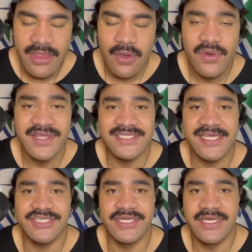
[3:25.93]
with the
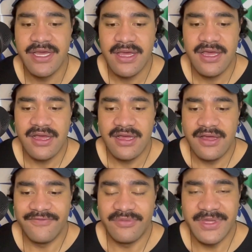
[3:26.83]
sledging,
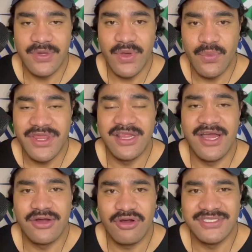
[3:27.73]
for me, where the
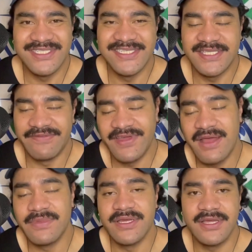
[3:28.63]
line crosses is the
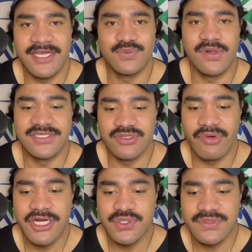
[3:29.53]
family as well as the
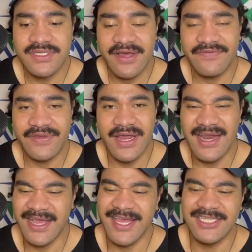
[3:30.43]
racial stuff.
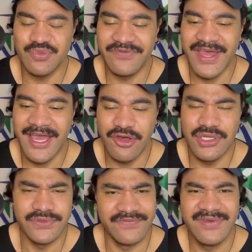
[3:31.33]
And I guess with that, it
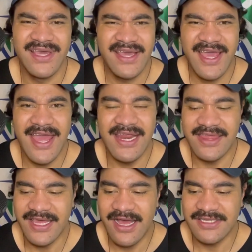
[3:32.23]
goes with
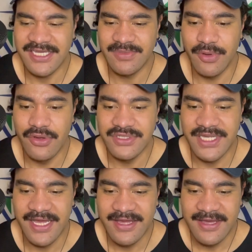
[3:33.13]
anything else, I suppose,
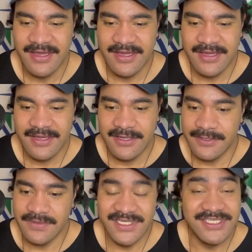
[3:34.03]
that
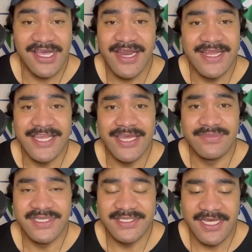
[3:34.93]
society
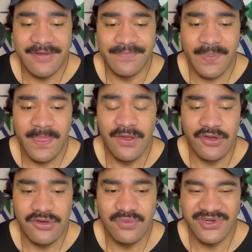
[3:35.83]
deems as
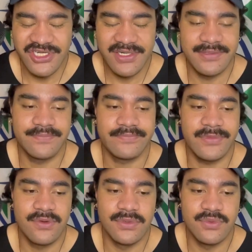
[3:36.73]
not good, which
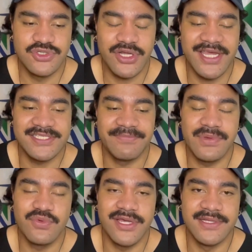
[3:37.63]
I guess some
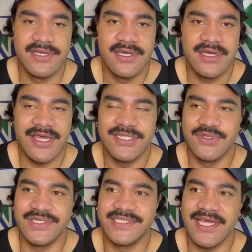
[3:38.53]
people can
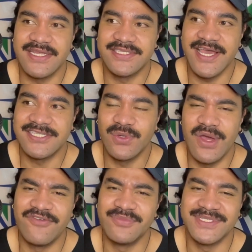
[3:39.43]
sort of say takes
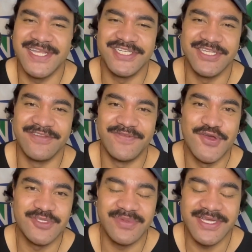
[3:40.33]
away from sledging in the
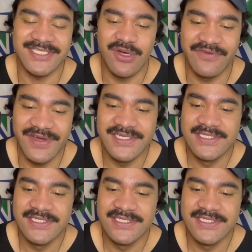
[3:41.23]
first place. However,